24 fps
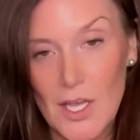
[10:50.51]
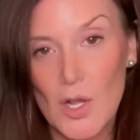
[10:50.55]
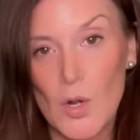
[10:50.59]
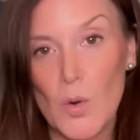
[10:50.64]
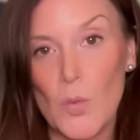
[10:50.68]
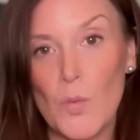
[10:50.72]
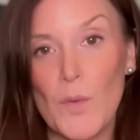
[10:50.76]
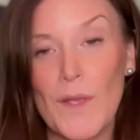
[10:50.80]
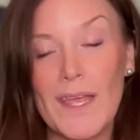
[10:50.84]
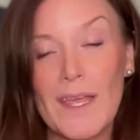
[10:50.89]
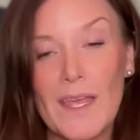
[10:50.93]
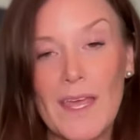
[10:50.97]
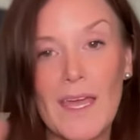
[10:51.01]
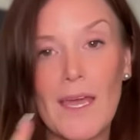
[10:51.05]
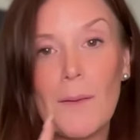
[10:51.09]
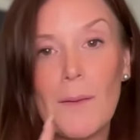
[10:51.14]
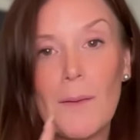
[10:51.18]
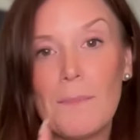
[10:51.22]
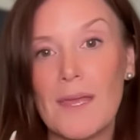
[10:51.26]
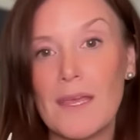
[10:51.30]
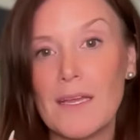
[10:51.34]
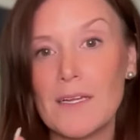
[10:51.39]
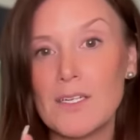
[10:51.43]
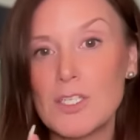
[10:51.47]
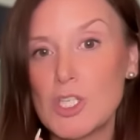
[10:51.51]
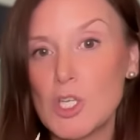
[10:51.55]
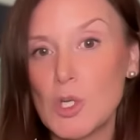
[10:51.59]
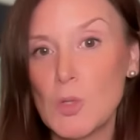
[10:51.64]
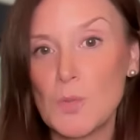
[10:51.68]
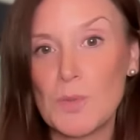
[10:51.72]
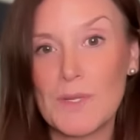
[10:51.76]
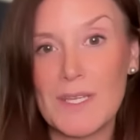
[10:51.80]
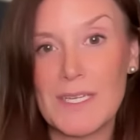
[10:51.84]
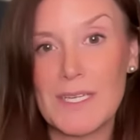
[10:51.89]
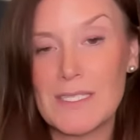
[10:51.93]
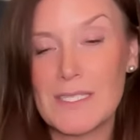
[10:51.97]
We can't be in two
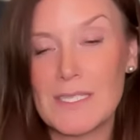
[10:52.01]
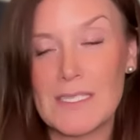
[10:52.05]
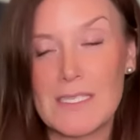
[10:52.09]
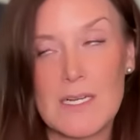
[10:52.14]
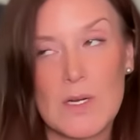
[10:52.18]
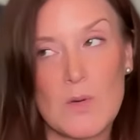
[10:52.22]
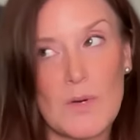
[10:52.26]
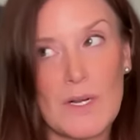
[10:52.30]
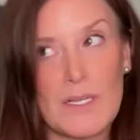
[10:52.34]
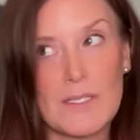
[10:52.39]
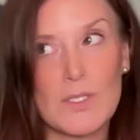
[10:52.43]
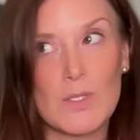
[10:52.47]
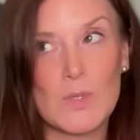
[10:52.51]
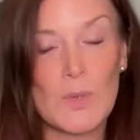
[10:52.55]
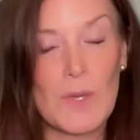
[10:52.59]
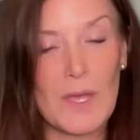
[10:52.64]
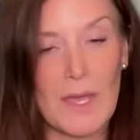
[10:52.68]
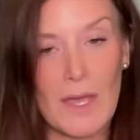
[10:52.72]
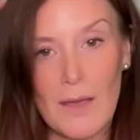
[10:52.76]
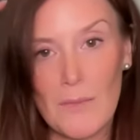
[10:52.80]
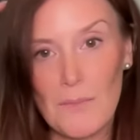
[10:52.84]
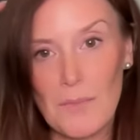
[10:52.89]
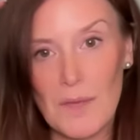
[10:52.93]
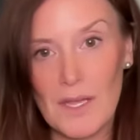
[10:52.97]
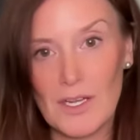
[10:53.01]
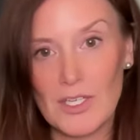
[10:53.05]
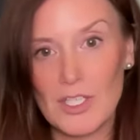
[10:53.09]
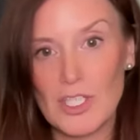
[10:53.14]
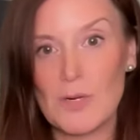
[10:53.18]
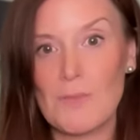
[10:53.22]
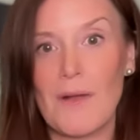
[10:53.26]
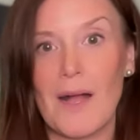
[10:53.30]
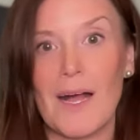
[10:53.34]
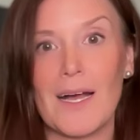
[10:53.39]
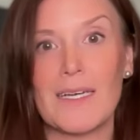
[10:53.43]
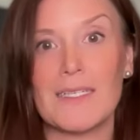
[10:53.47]
places at once. You can't be in your
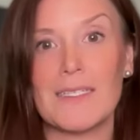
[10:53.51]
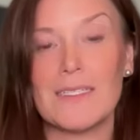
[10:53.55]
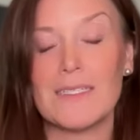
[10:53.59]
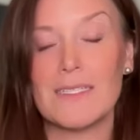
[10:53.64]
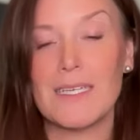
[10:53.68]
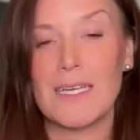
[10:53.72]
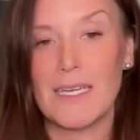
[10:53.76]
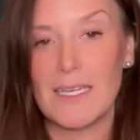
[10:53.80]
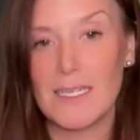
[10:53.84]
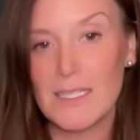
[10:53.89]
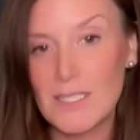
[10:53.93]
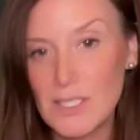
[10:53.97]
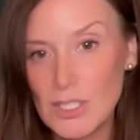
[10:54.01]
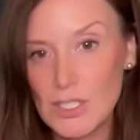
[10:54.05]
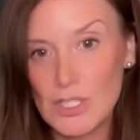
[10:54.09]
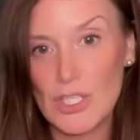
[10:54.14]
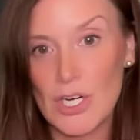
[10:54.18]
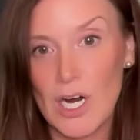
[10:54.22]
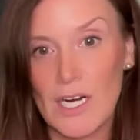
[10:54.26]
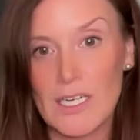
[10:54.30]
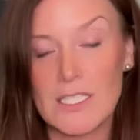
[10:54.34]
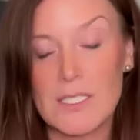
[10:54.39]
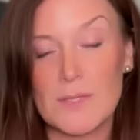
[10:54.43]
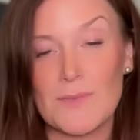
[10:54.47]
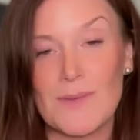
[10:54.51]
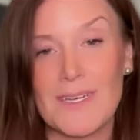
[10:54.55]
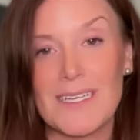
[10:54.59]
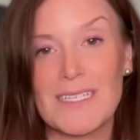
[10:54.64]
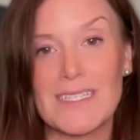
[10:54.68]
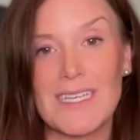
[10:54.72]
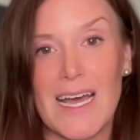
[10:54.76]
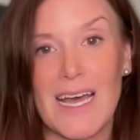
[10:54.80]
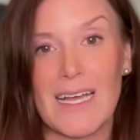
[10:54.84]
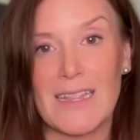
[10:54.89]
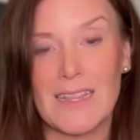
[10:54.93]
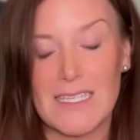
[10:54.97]
mind and in your heart space
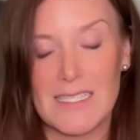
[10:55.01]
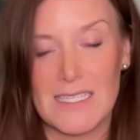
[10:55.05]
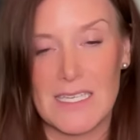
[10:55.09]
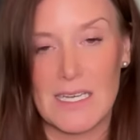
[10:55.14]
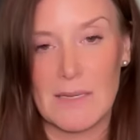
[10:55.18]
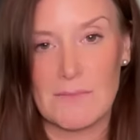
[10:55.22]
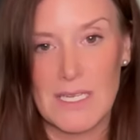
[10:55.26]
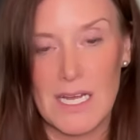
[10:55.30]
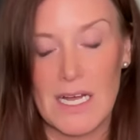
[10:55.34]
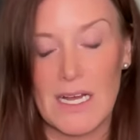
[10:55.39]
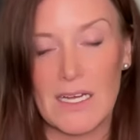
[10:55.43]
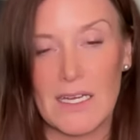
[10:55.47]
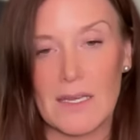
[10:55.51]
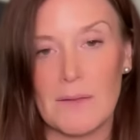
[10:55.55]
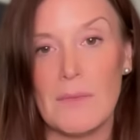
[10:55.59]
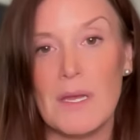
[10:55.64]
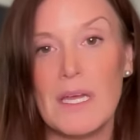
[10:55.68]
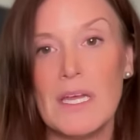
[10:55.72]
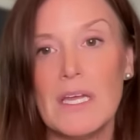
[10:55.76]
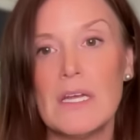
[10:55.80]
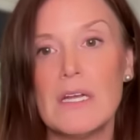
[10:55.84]
at the same time.